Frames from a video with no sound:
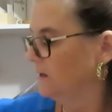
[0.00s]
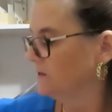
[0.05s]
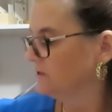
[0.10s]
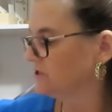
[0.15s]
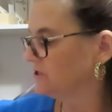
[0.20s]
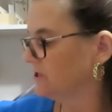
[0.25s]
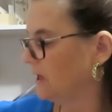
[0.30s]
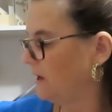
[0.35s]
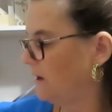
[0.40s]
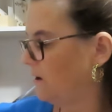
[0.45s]

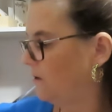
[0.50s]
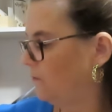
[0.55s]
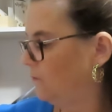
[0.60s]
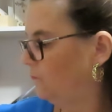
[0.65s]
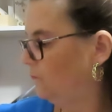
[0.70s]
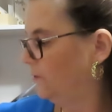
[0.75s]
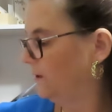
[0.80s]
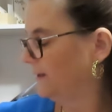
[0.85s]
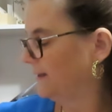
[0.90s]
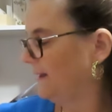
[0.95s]
So
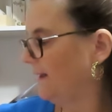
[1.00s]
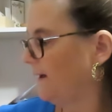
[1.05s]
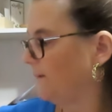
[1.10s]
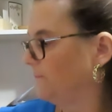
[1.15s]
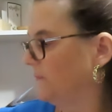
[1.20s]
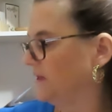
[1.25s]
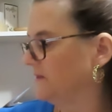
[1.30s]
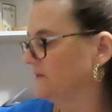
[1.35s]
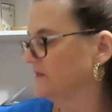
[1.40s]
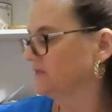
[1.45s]
what
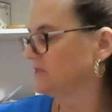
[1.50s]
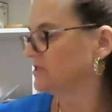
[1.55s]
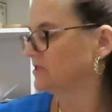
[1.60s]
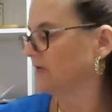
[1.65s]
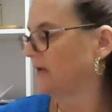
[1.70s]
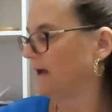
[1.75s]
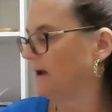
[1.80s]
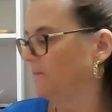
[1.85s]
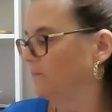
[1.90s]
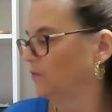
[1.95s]
got me this
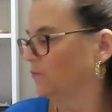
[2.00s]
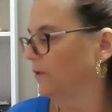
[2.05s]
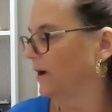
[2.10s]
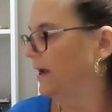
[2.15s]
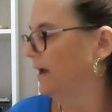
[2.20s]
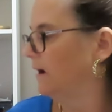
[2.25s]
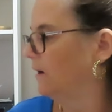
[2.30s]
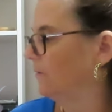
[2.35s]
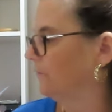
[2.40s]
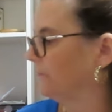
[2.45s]
time
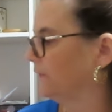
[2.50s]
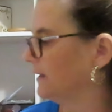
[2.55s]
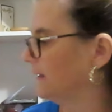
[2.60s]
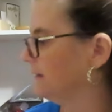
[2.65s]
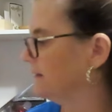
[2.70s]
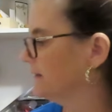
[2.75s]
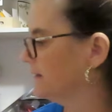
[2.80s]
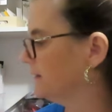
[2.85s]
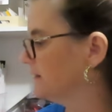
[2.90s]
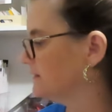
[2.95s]
around
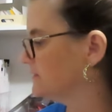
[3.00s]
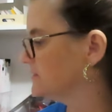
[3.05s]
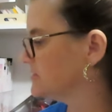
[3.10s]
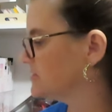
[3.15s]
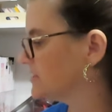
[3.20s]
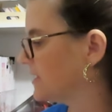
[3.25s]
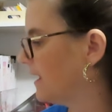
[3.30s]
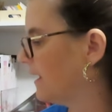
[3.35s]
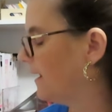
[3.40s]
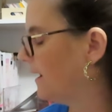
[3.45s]

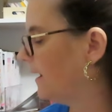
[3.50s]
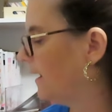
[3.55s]
is